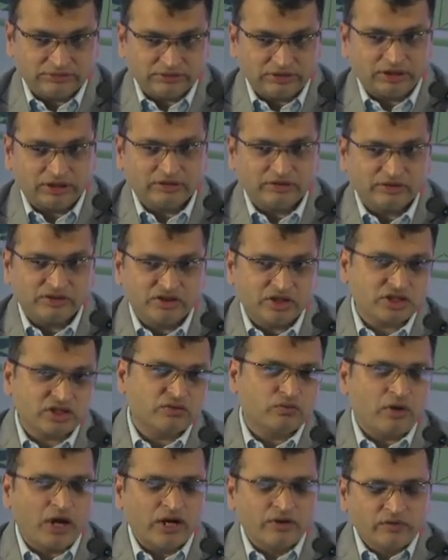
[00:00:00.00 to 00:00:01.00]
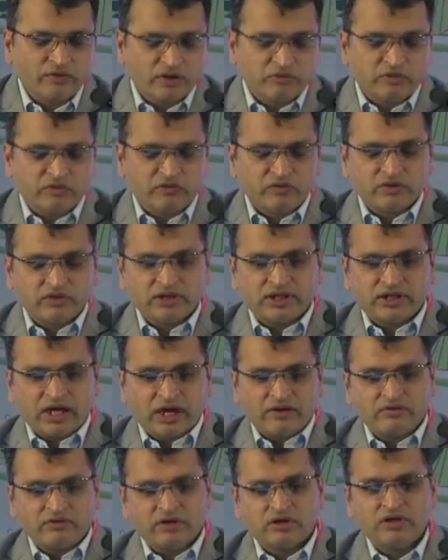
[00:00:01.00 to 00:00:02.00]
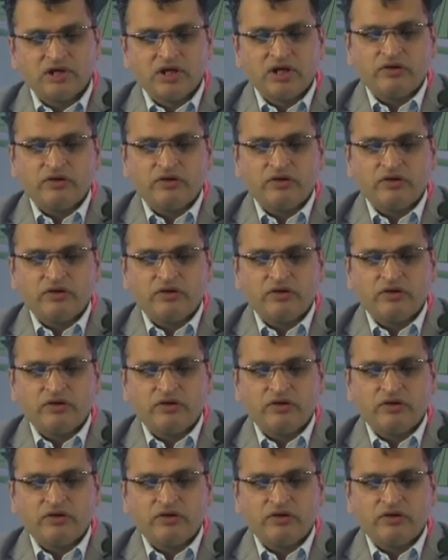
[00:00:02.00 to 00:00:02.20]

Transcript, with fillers: uh, just one week before the TAVR,